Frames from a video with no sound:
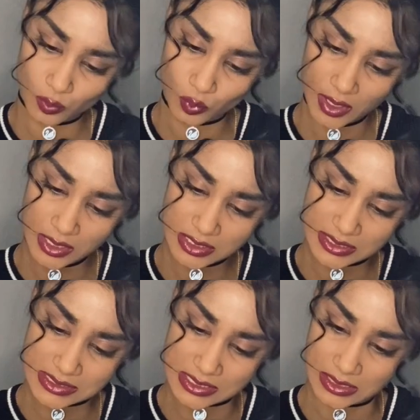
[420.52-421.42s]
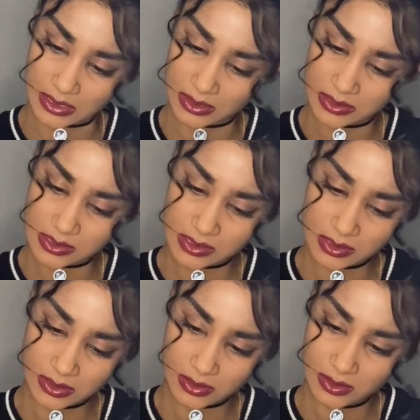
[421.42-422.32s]
What is in it?
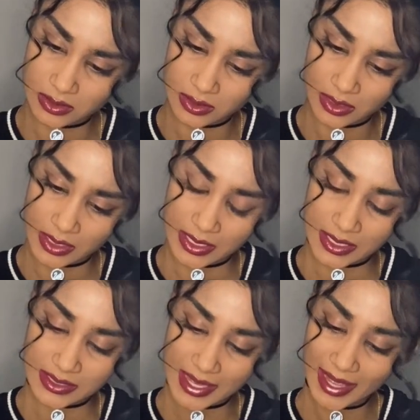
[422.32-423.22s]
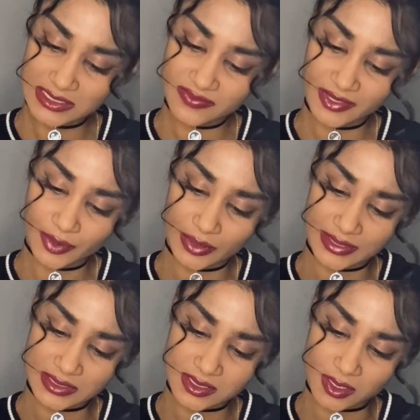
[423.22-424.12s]
The active
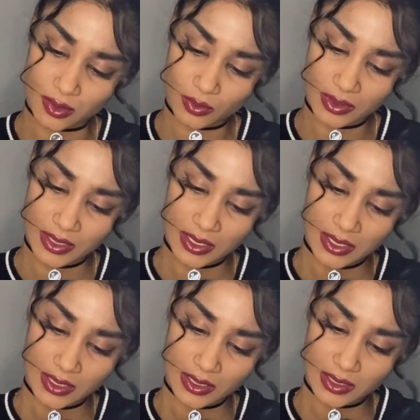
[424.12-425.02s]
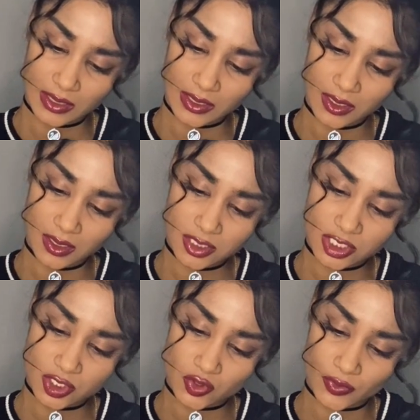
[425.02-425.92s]
ingredients. So
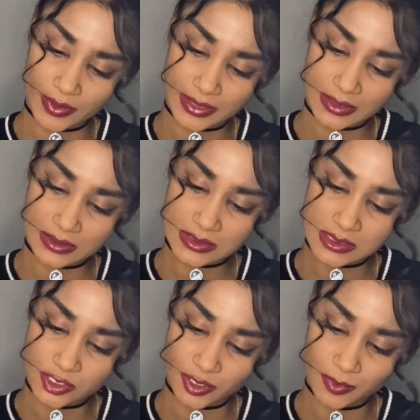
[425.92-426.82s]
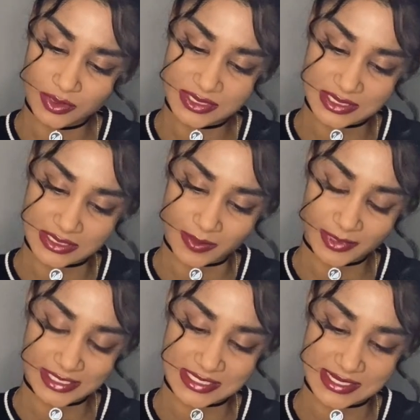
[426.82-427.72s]
each transdermal system
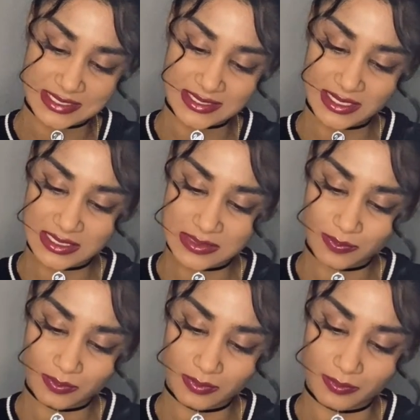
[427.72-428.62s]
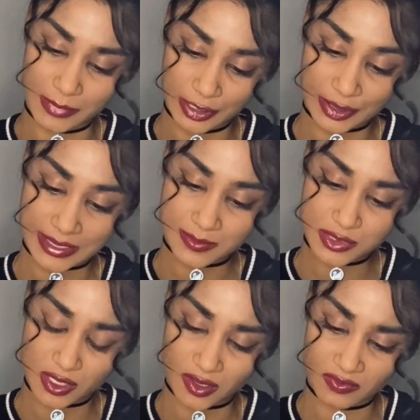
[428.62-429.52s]
contains 6 milligrams
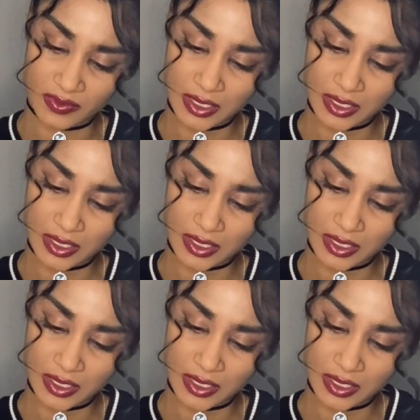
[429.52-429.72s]
of